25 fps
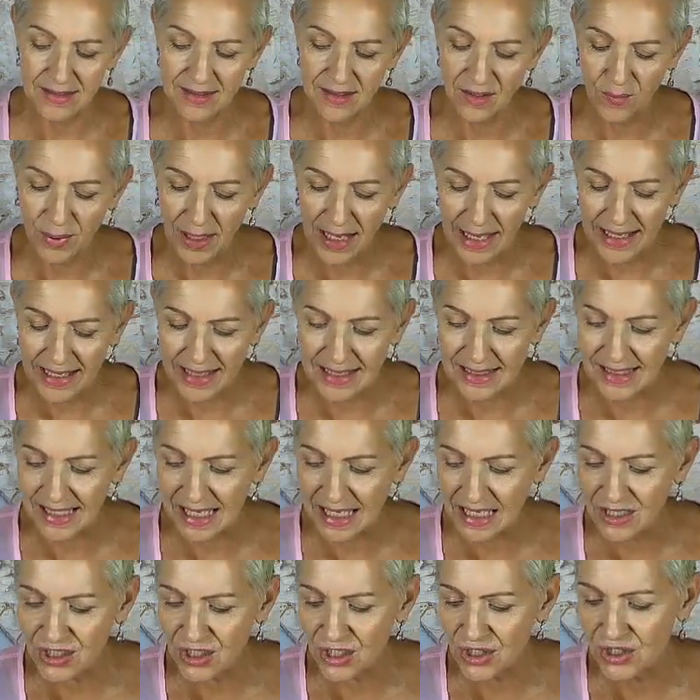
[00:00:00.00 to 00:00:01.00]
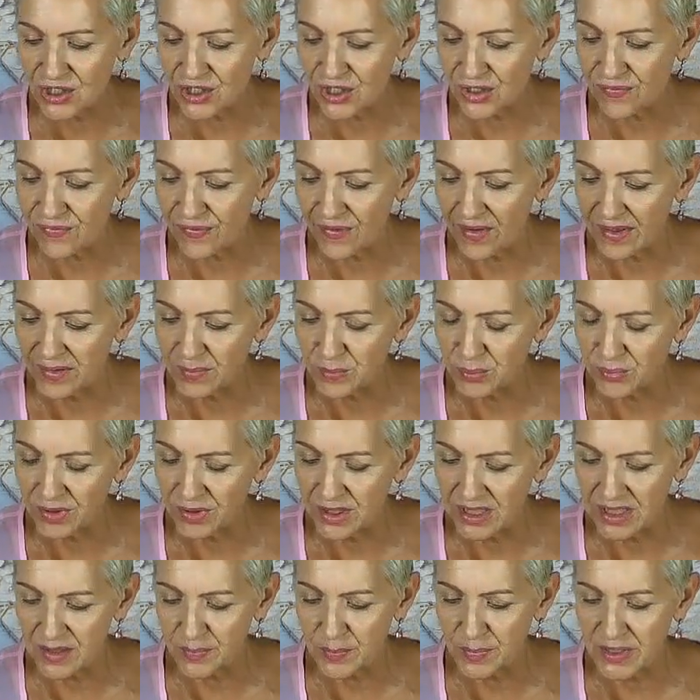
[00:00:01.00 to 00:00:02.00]
So paying attention to the fine
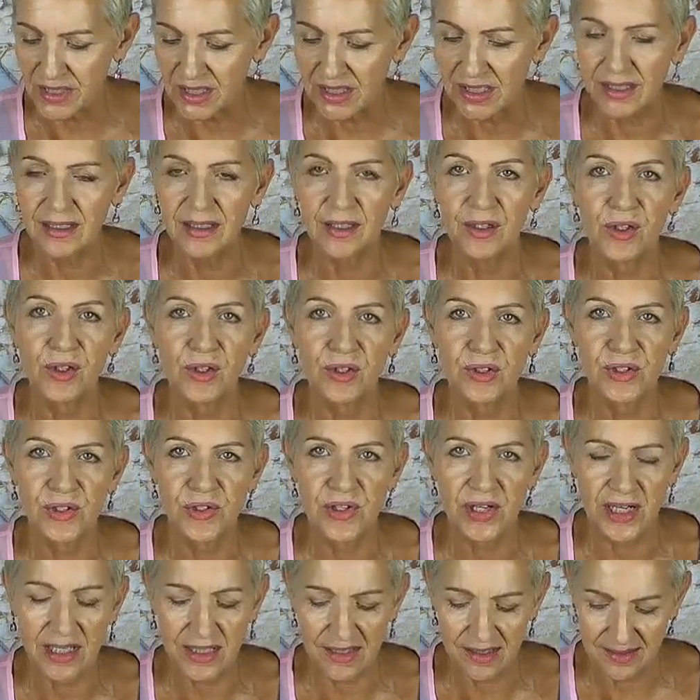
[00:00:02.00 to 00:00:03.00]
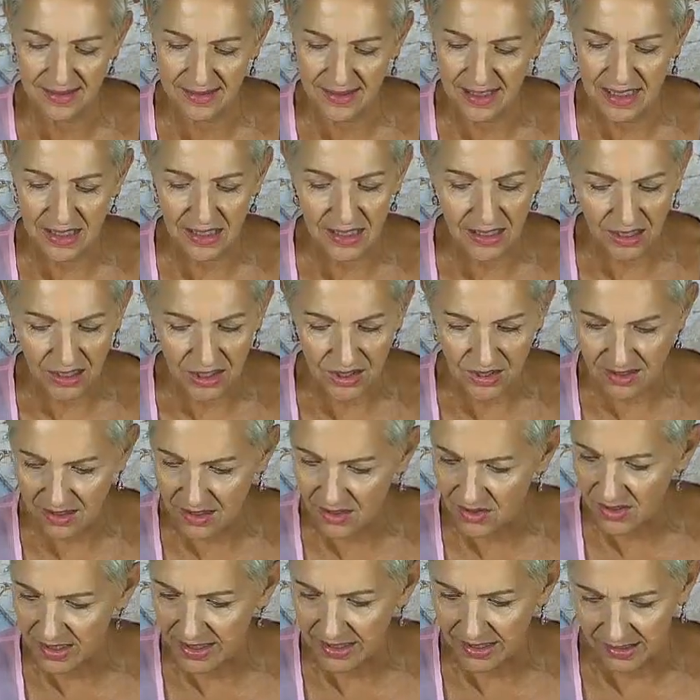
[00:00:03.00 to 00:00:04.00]
print, particularly on contracts, anything you're
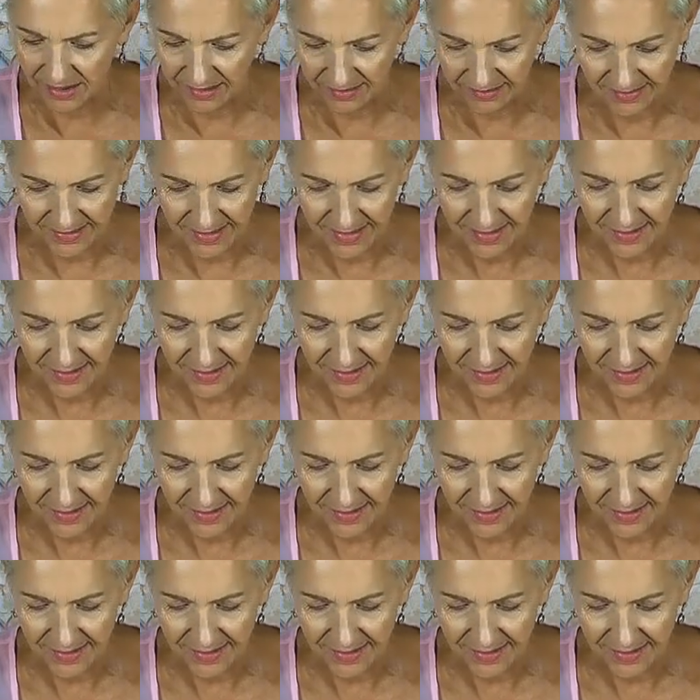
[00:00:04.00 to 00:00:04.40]
signing.